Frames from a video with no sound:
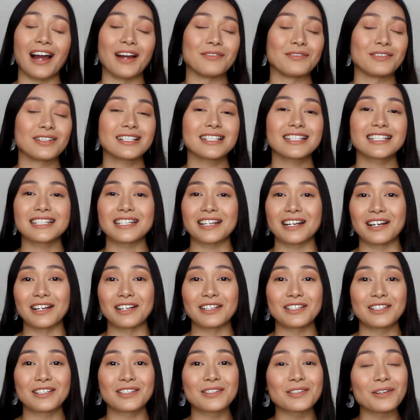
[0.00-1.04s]
I'm just
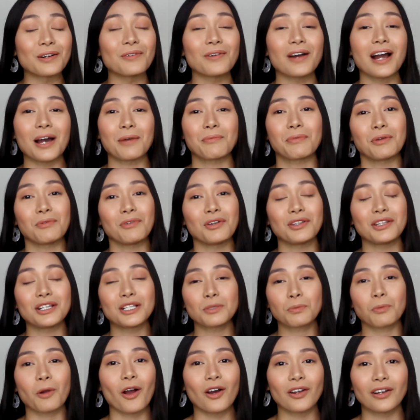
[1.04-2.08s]
so happy with
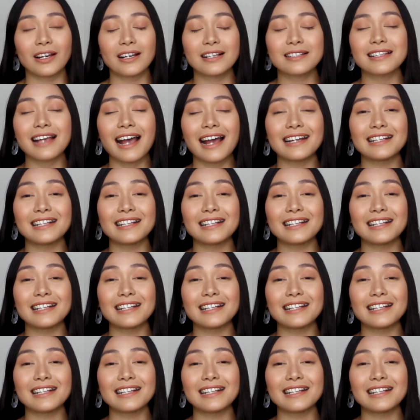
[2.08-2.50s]
these products.